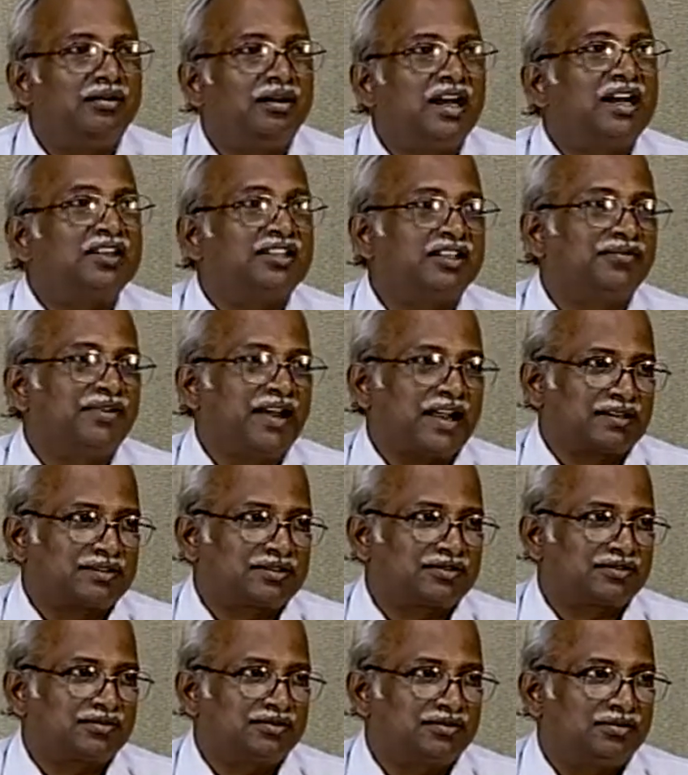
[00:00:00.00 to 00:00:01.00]

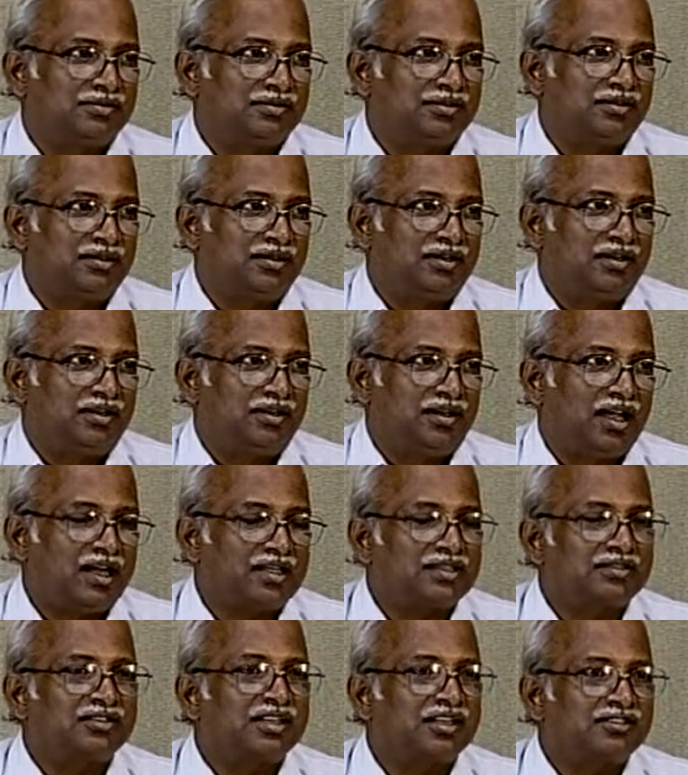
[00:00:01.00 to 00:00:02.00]
artifacts,
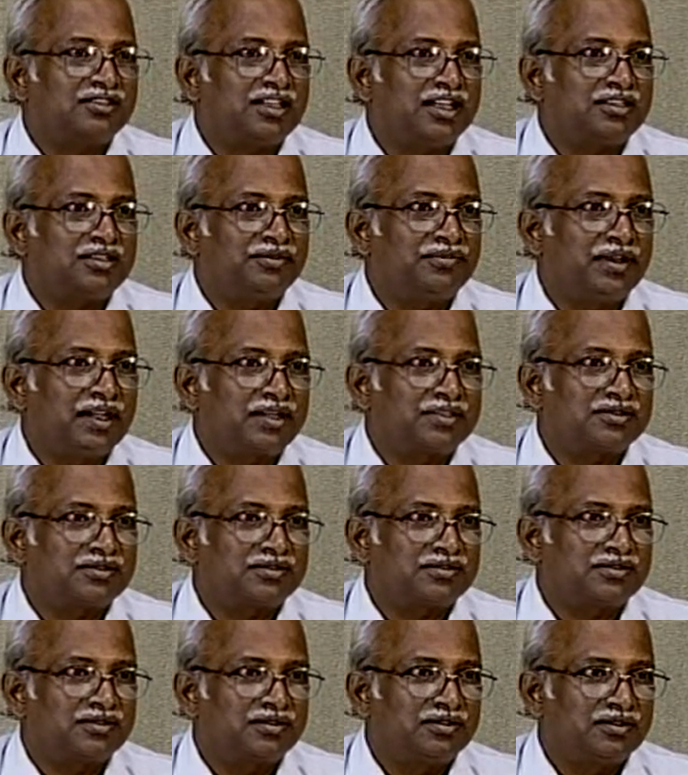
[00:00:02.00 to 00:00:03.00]
and such artifacts,
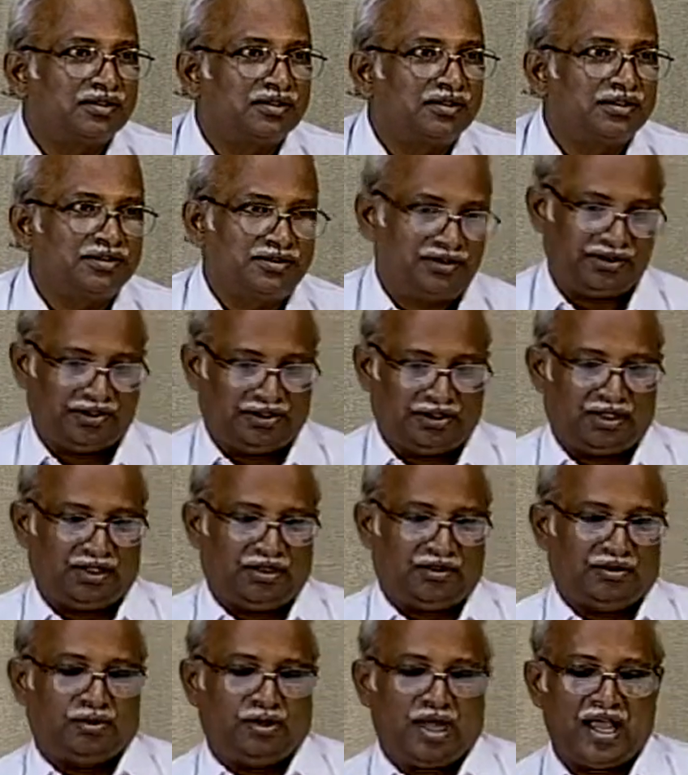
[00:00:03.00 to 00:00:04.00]
see,
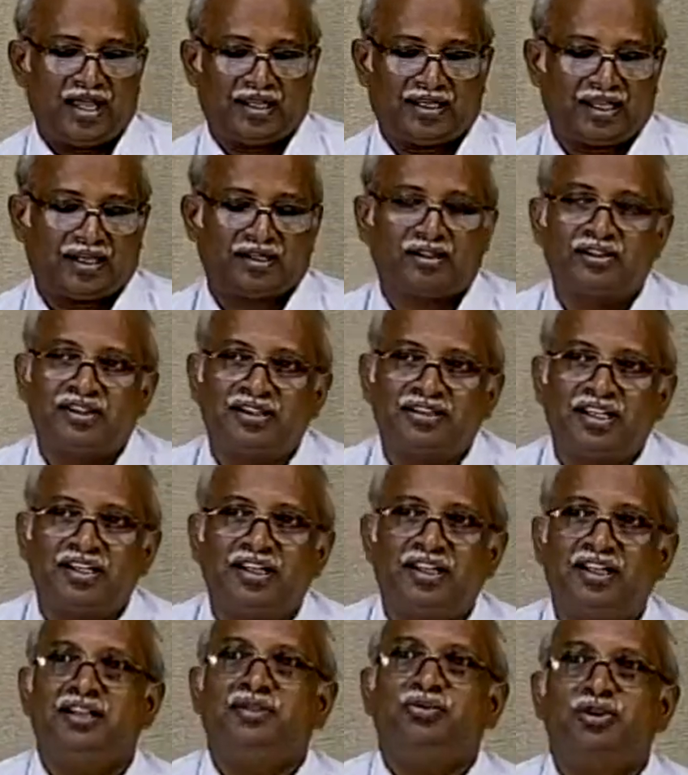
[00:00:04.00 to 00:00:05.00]
I cannot design
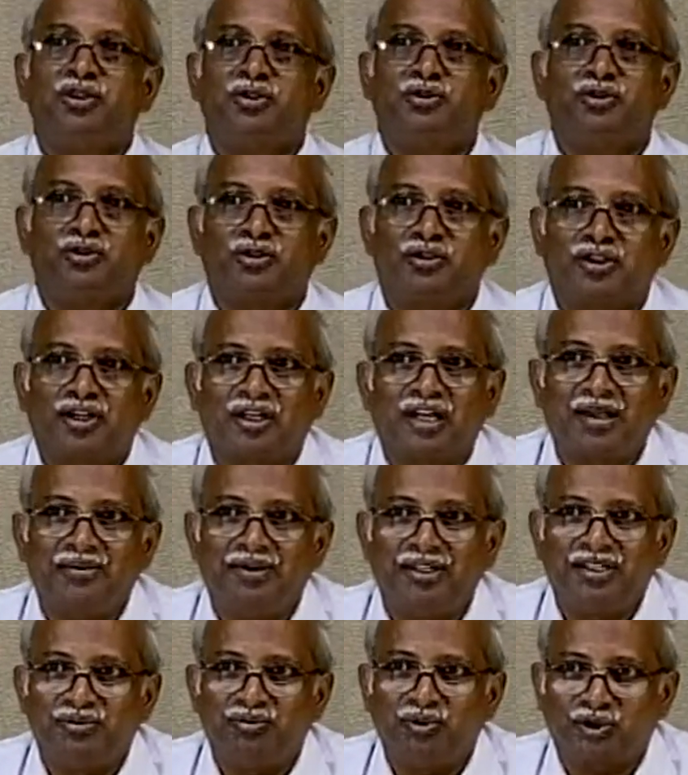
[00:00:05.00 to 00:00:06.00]
anybody which will not have
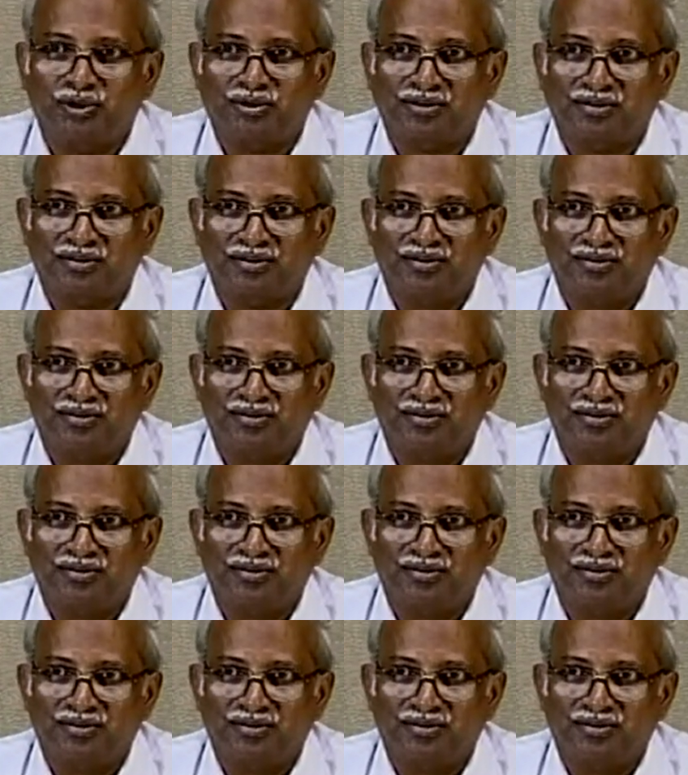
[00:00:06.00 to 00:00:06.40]
any motion.